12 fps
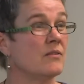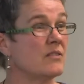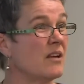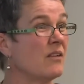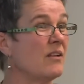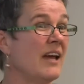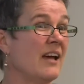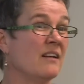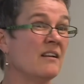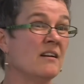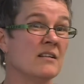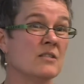So
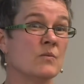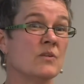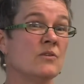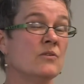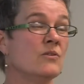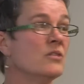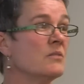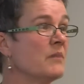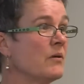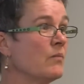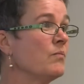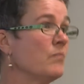landlines were used, but